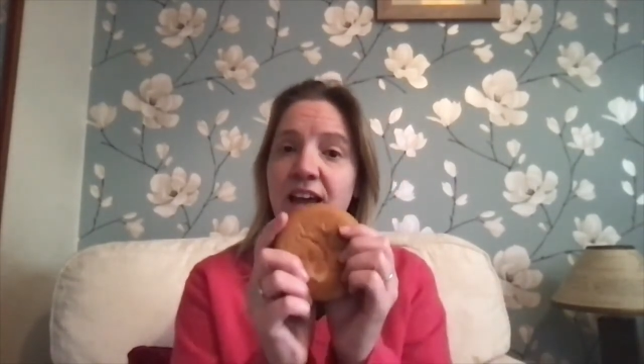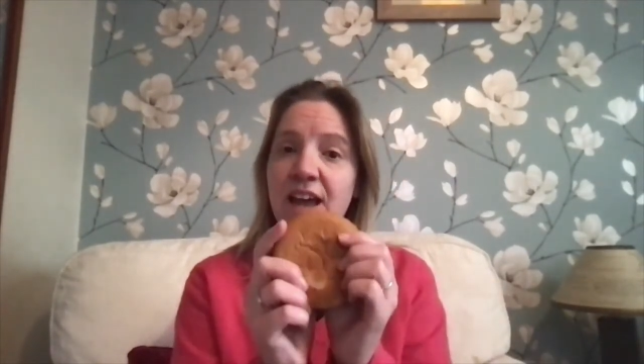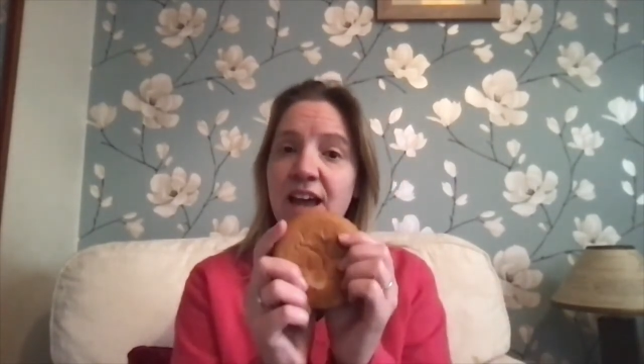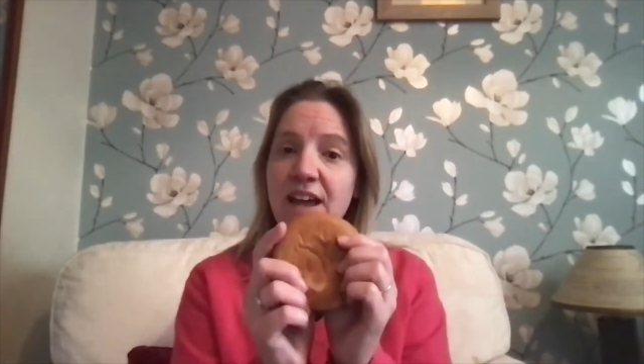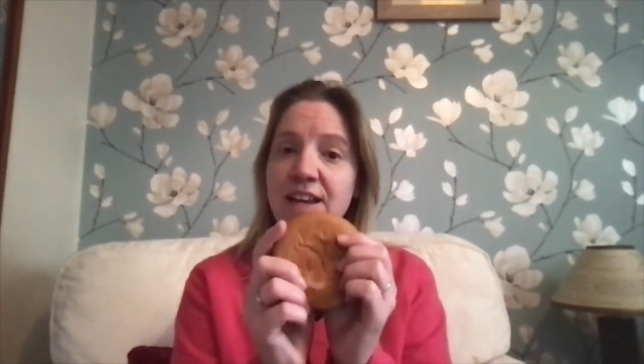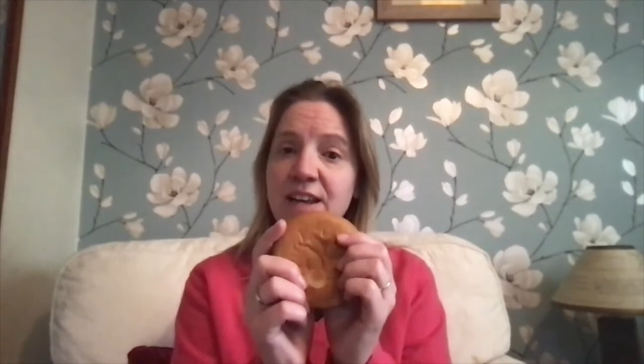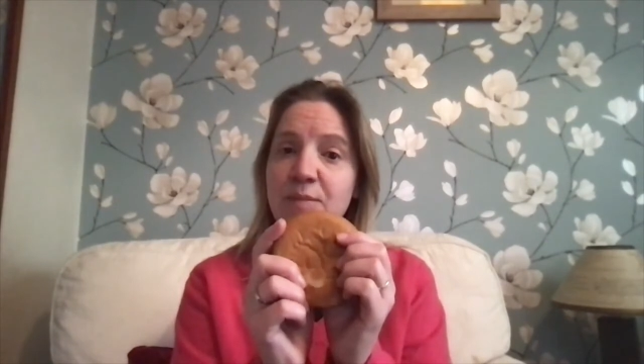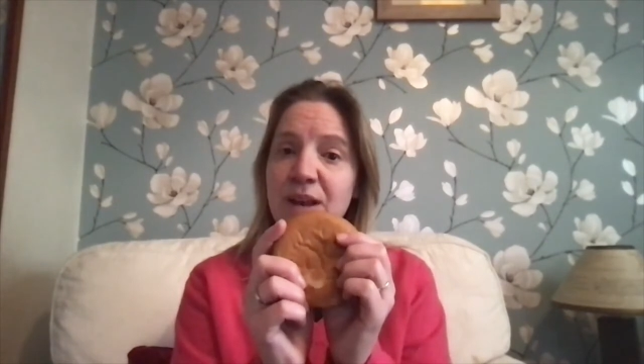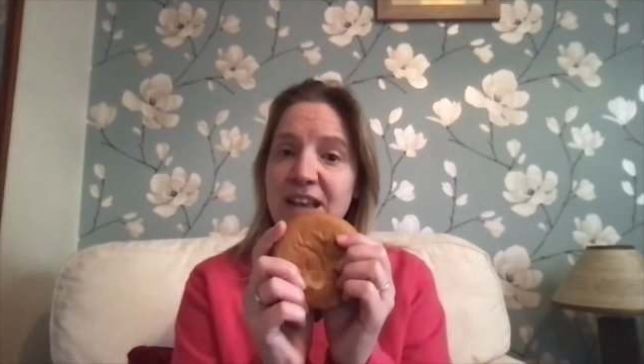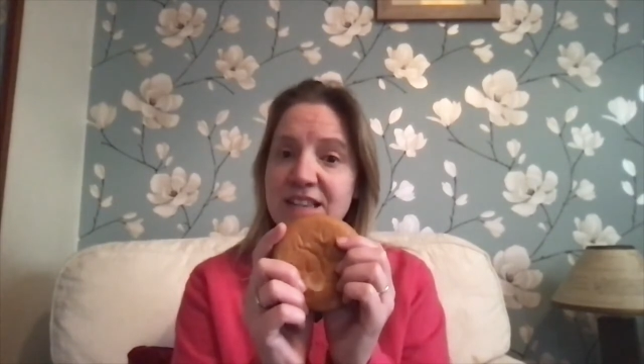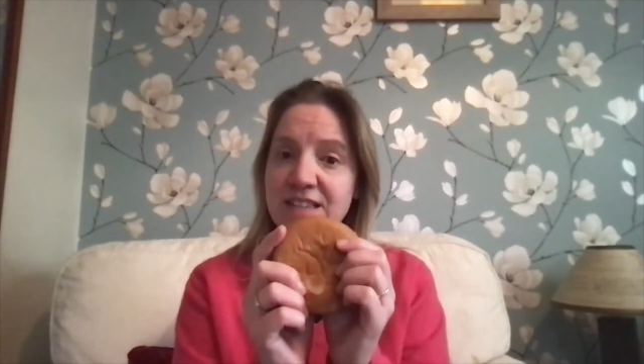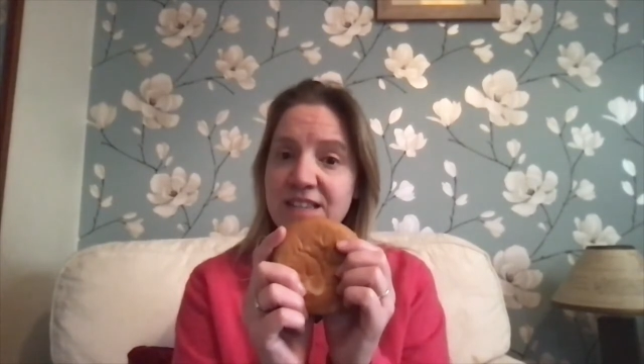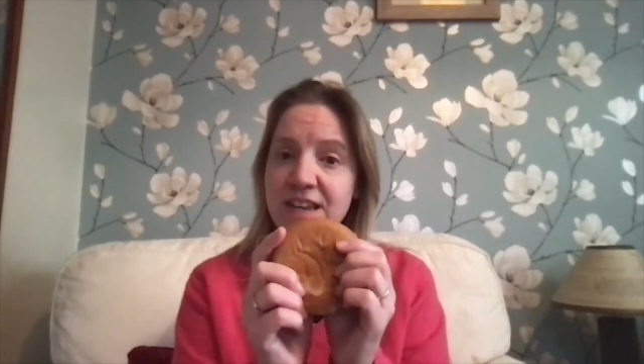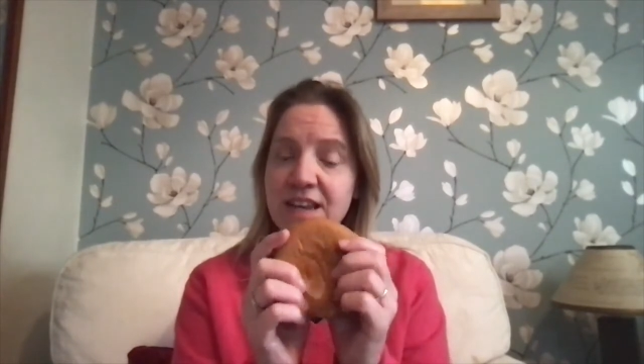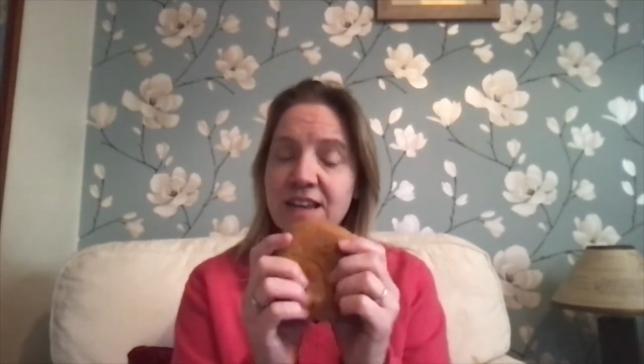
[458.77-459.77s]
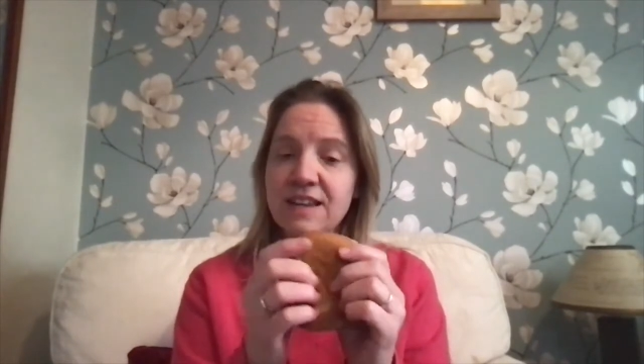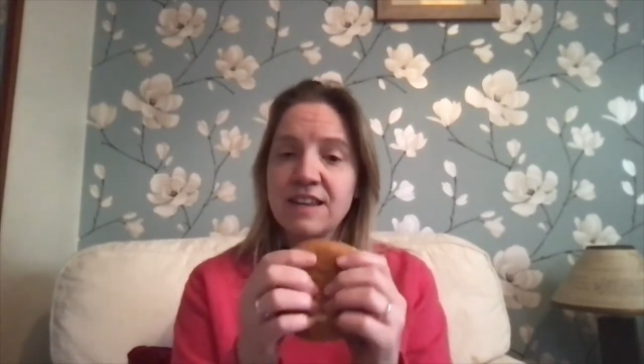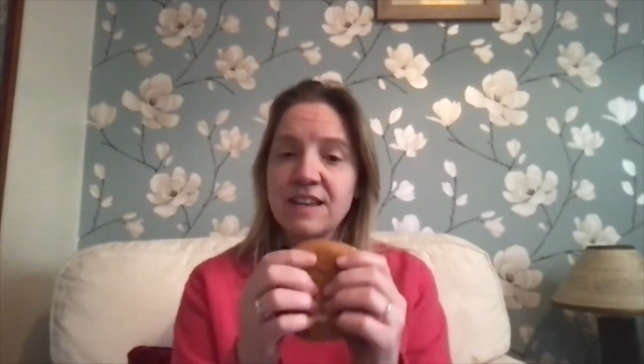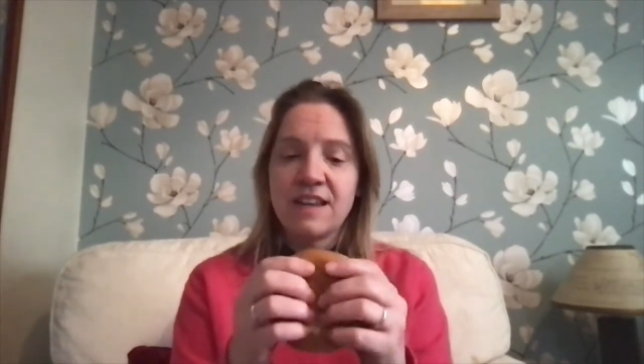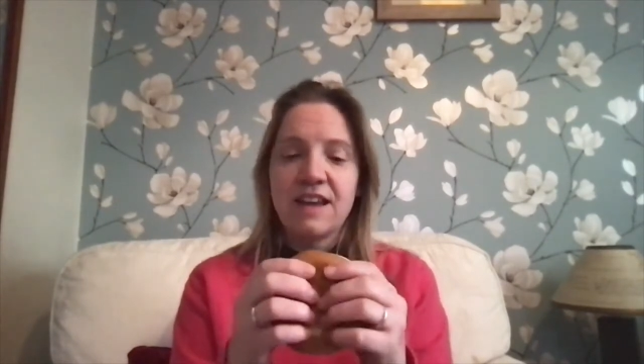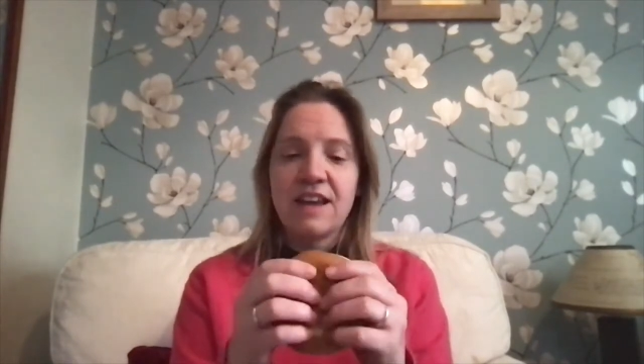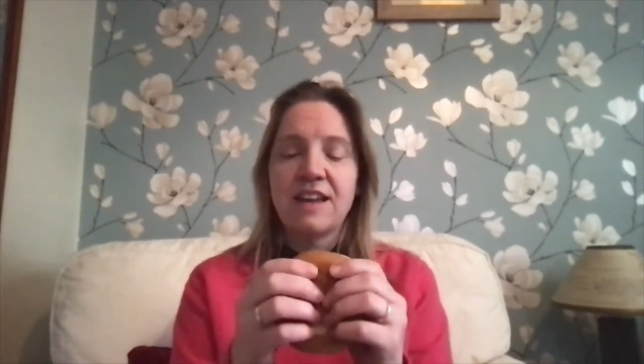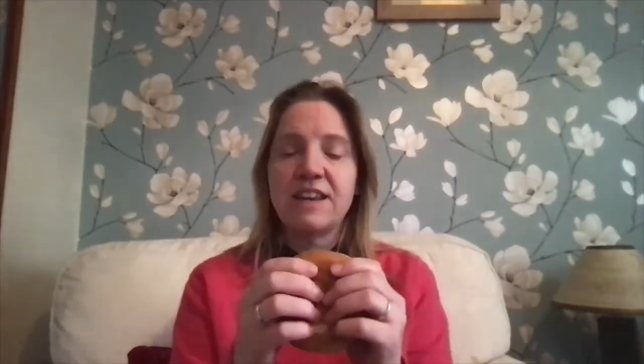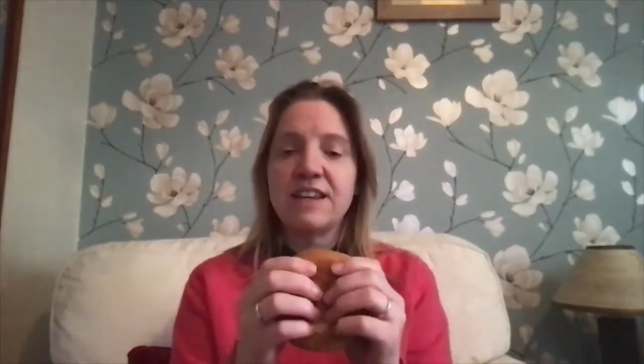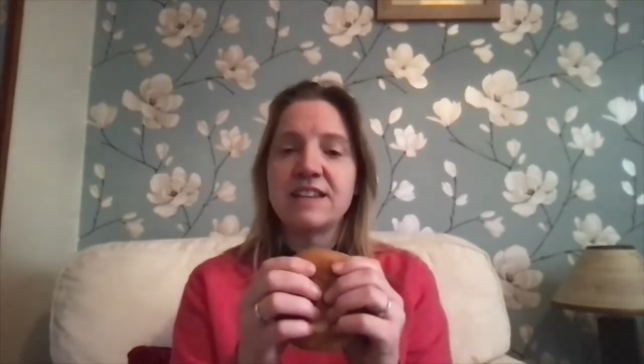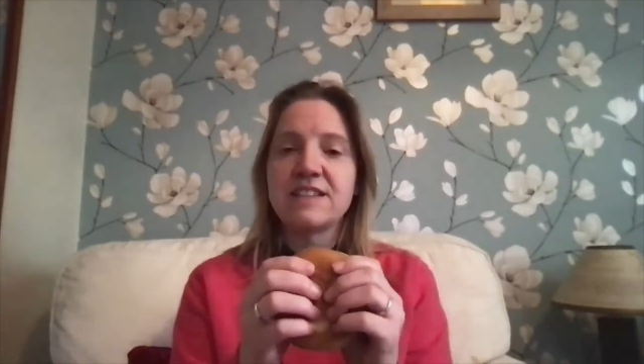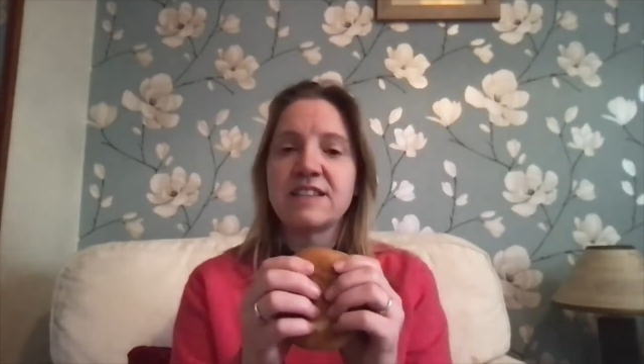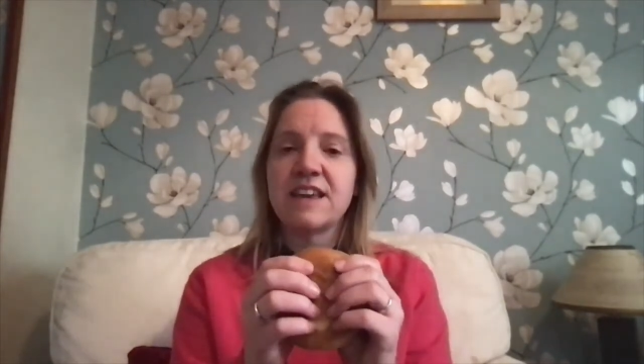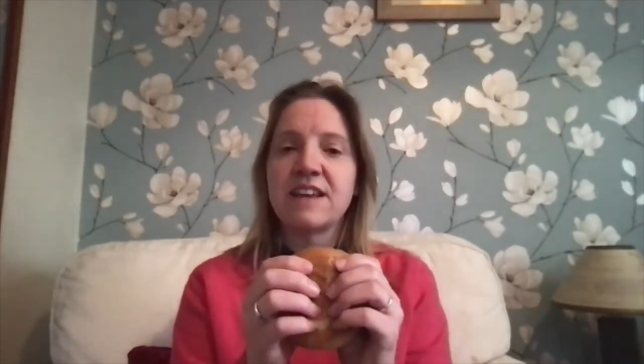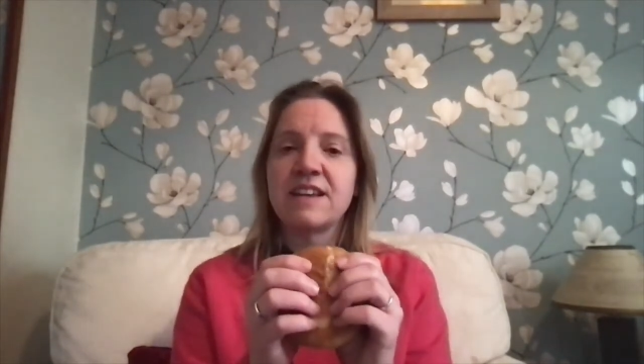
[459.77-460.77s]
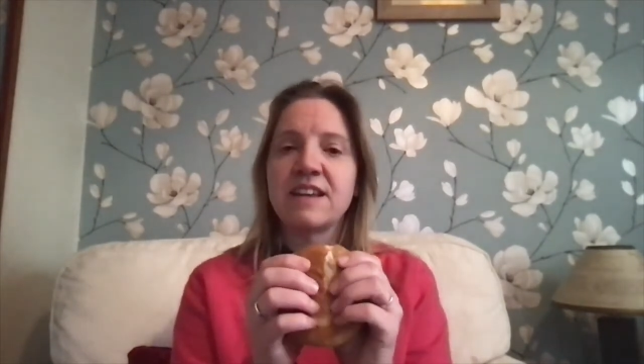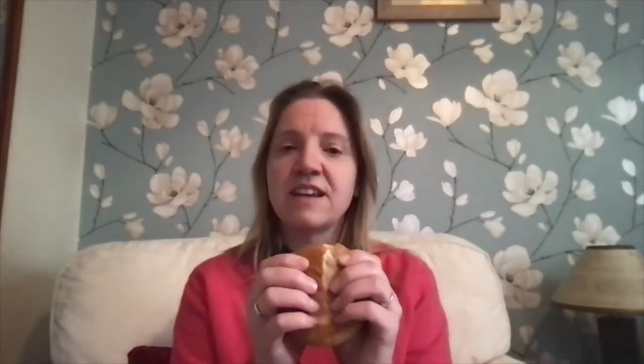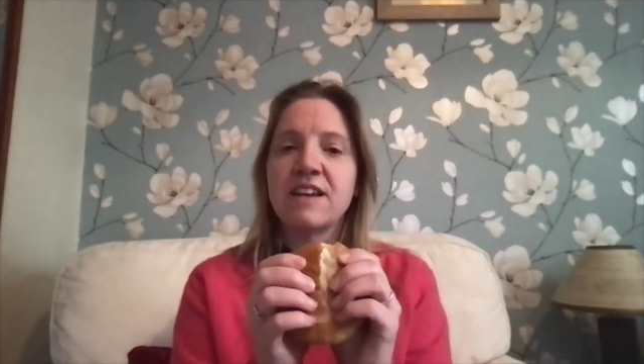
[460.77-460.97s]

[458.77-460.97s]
and he blessed it and he said,